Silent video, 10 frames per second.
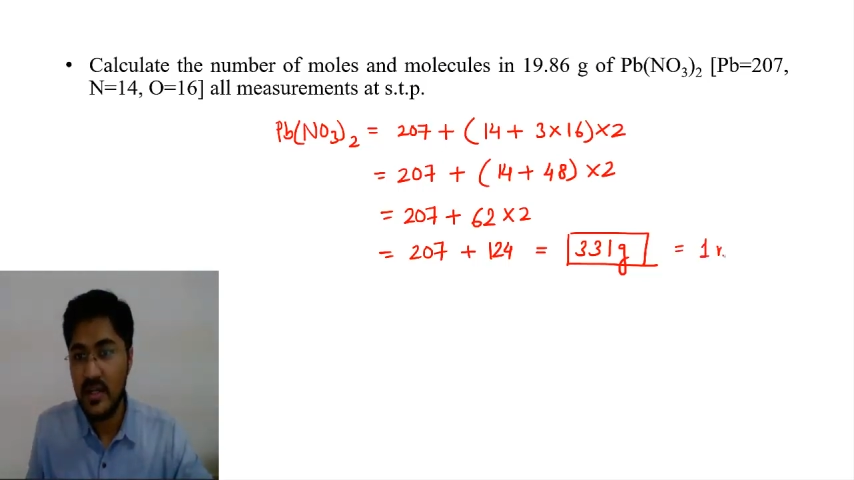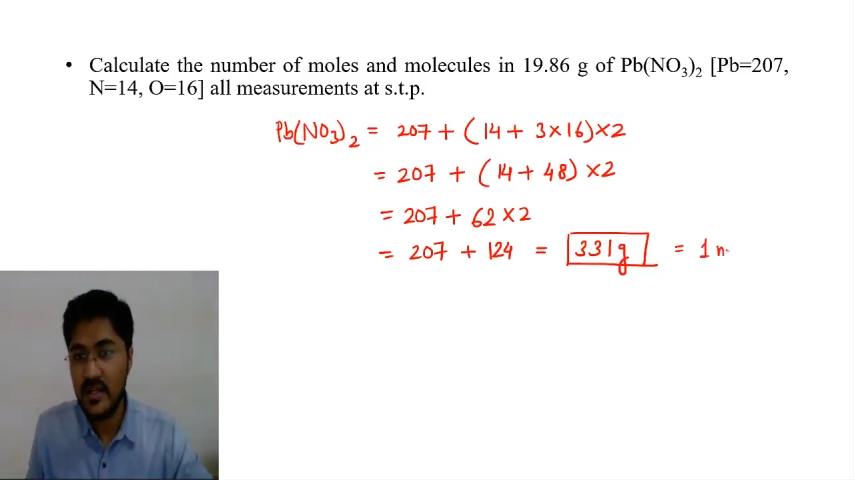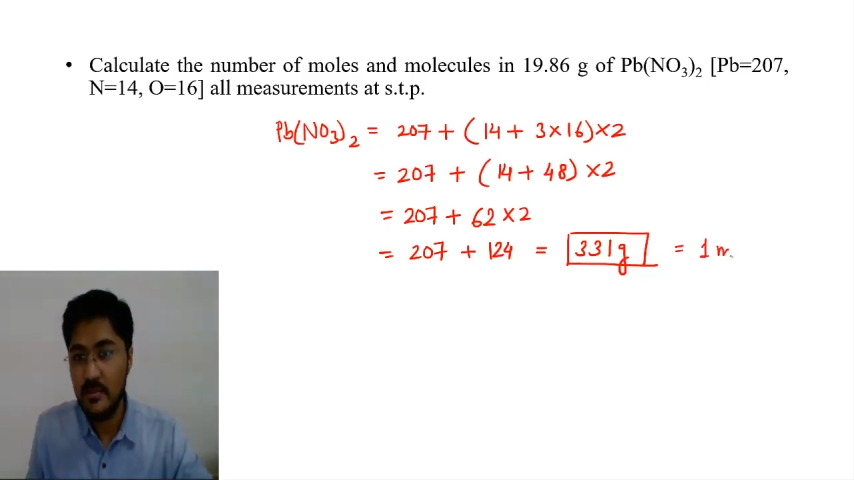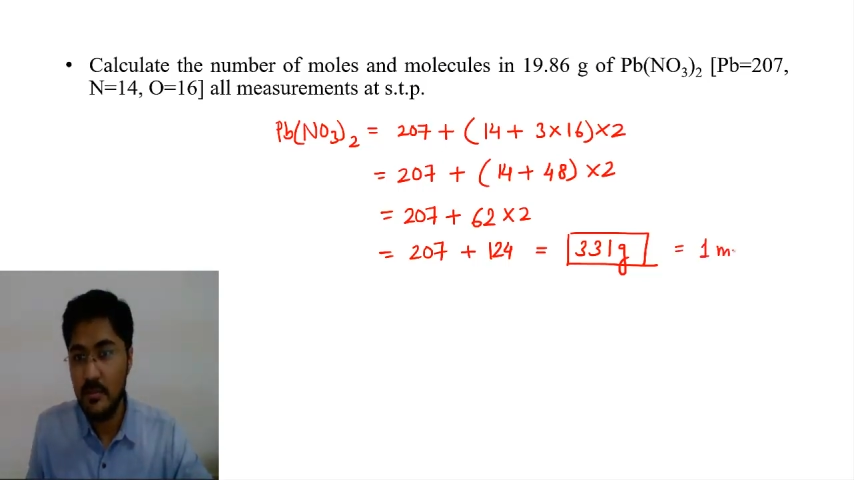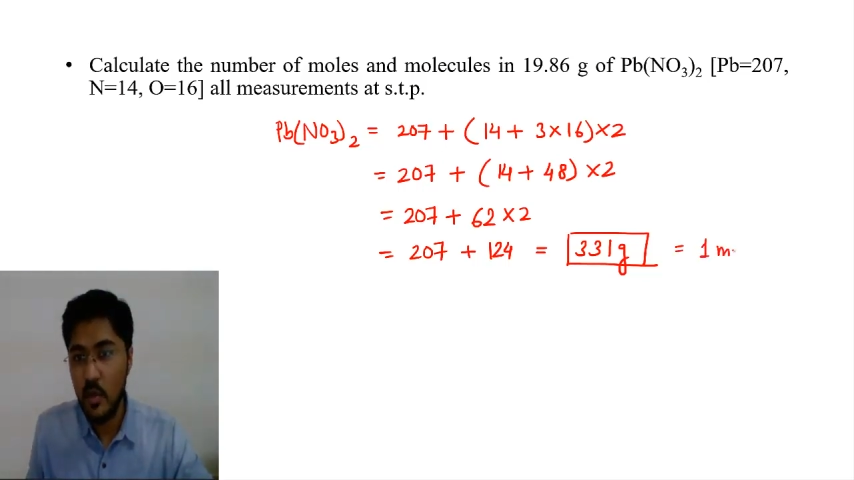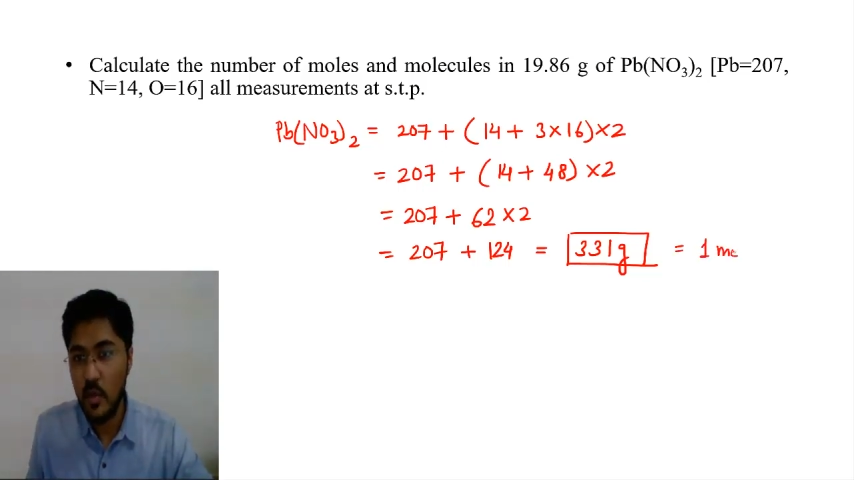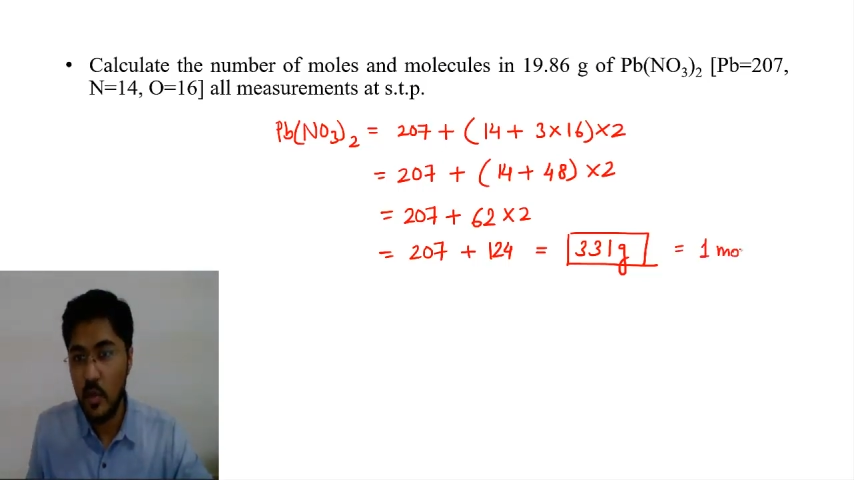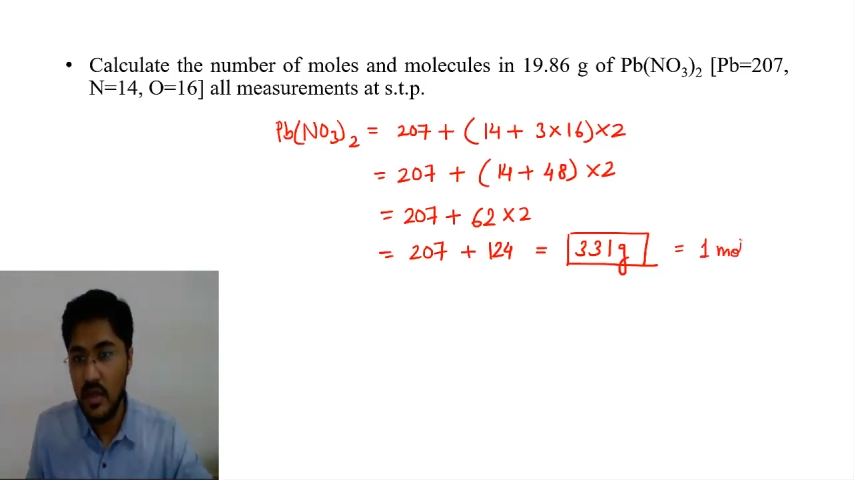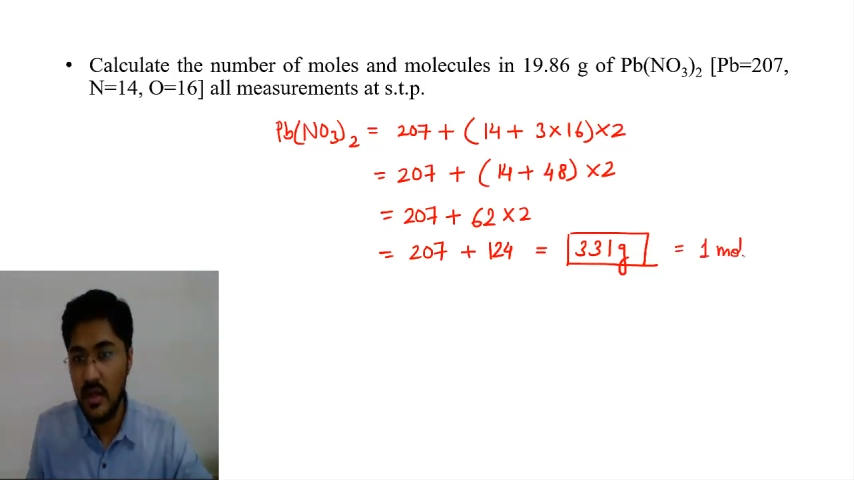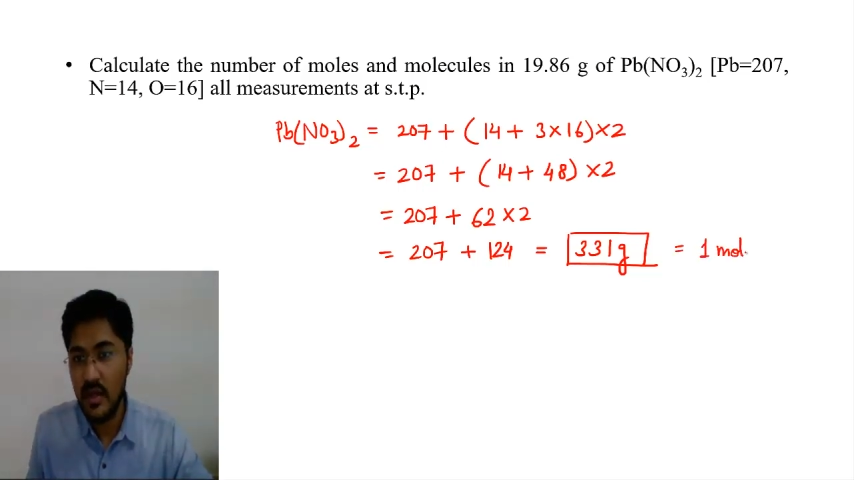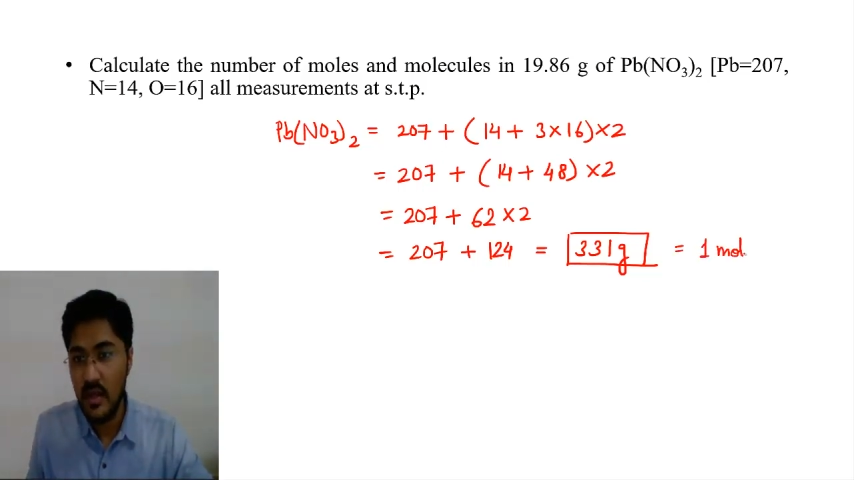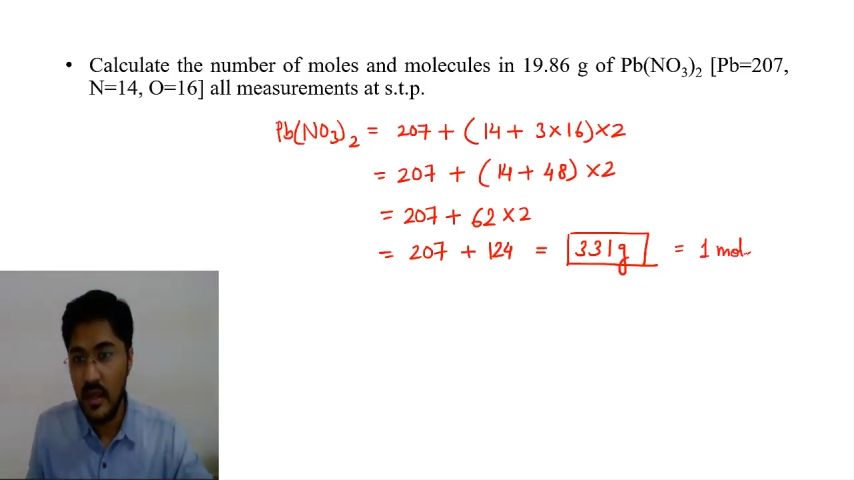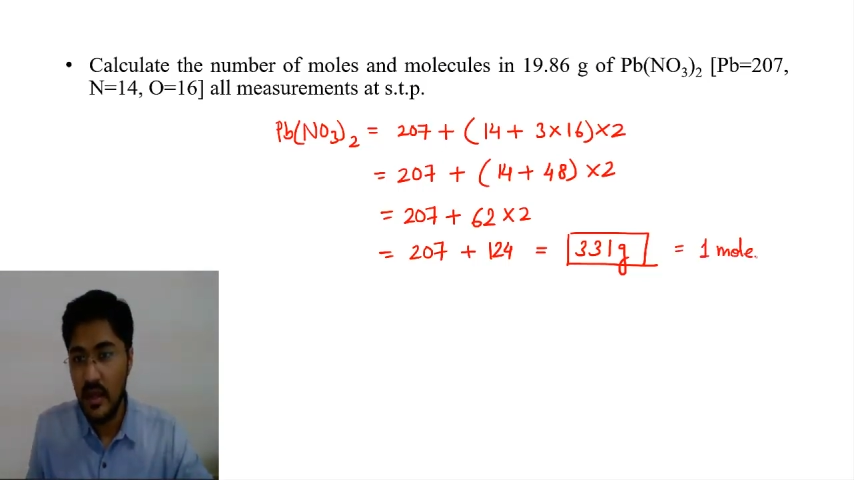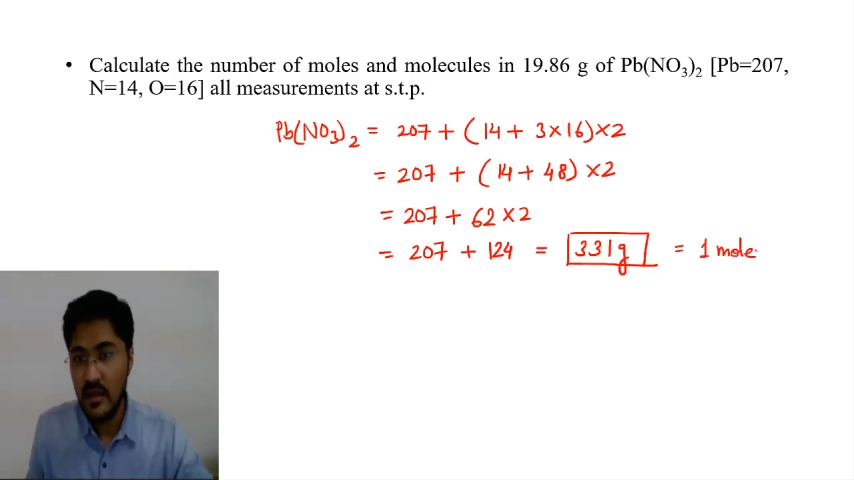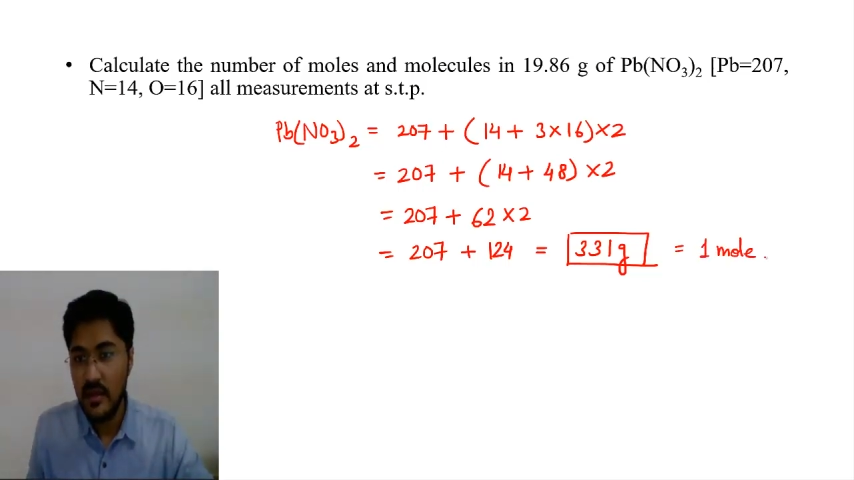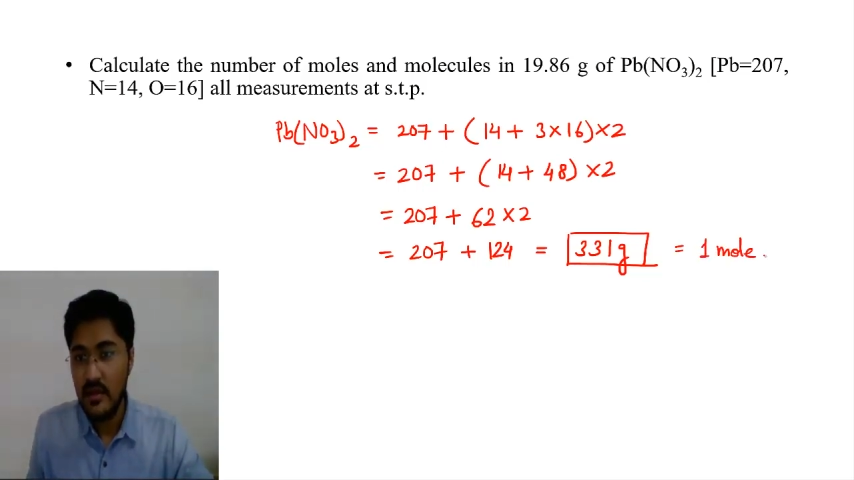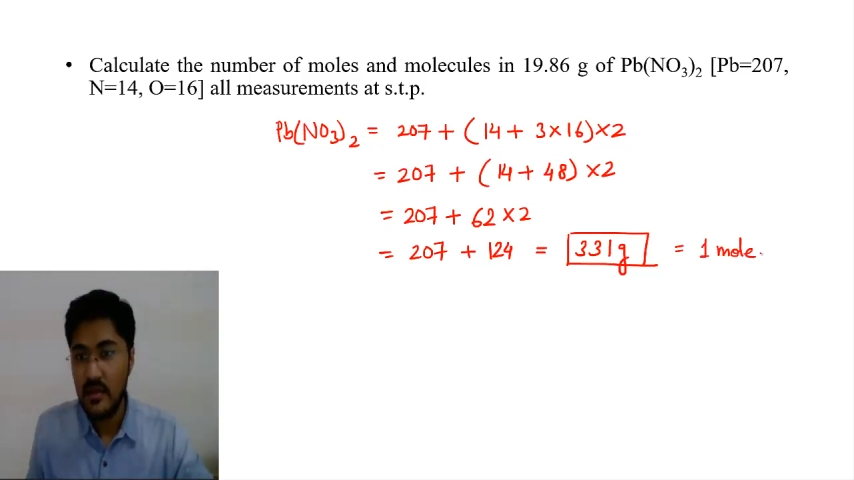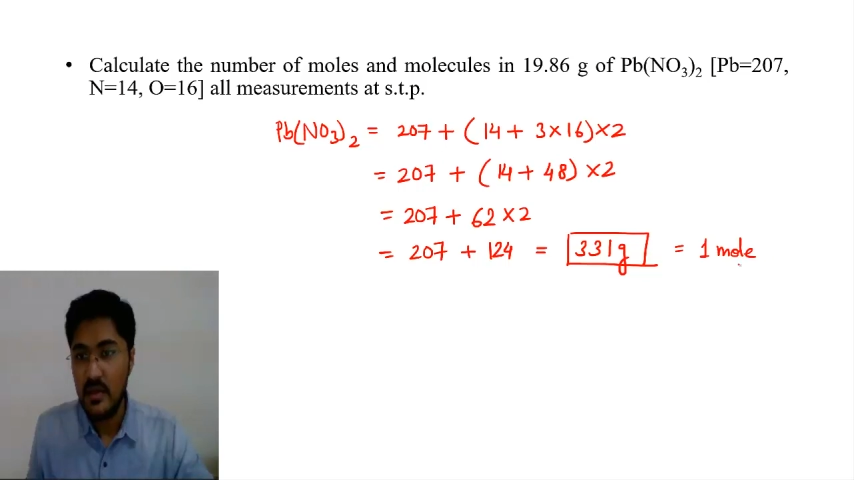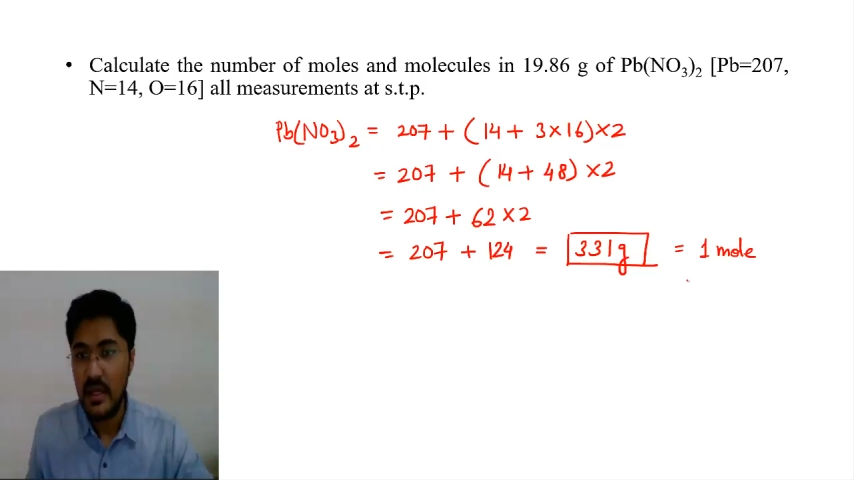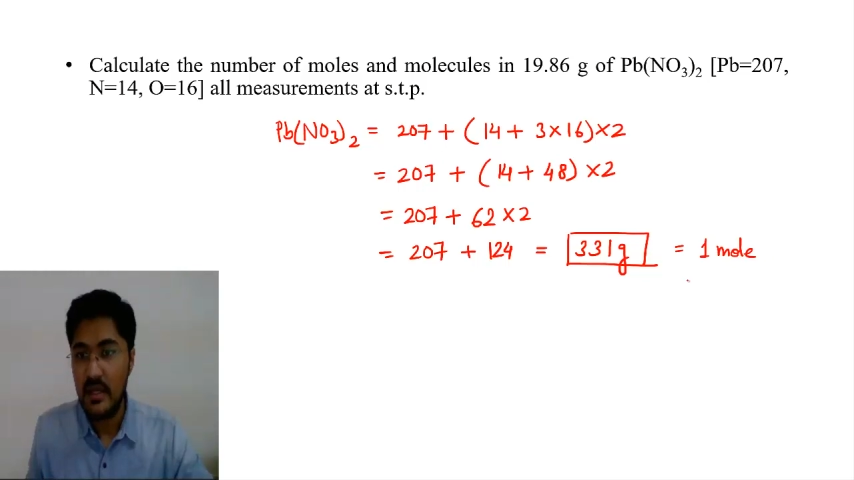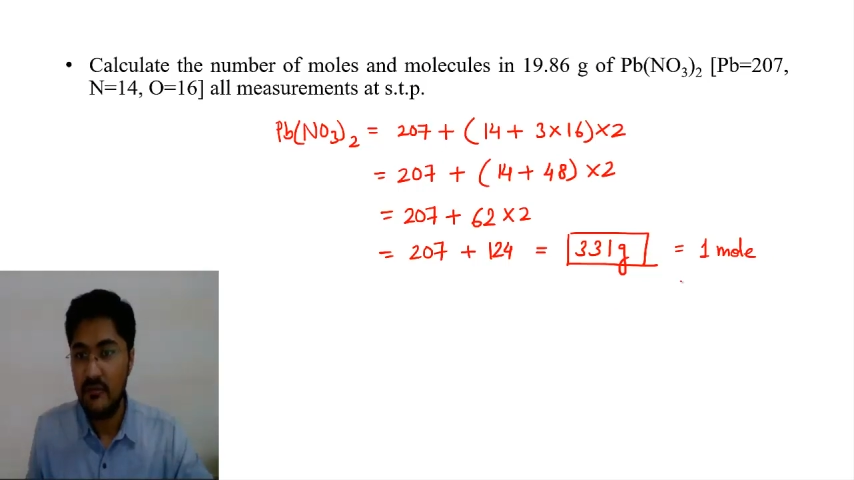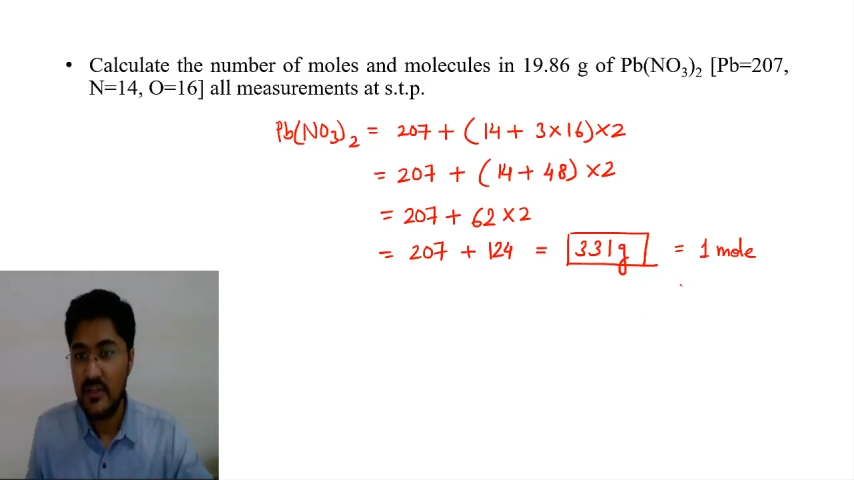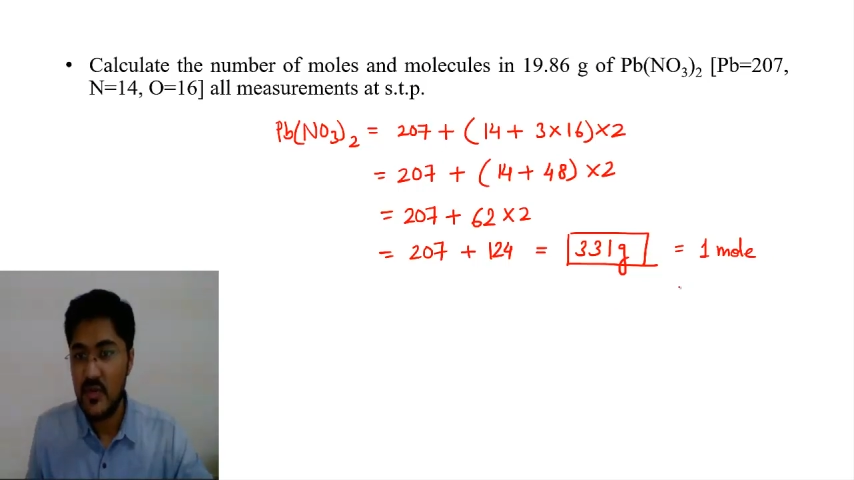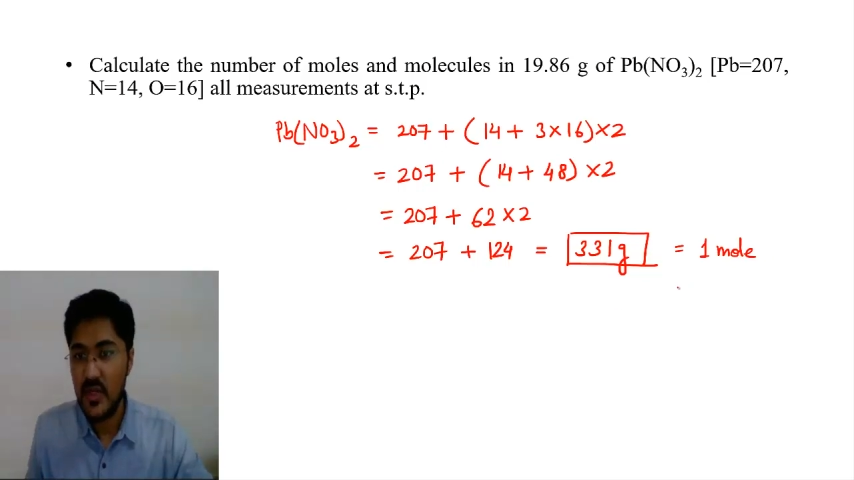1 mole, and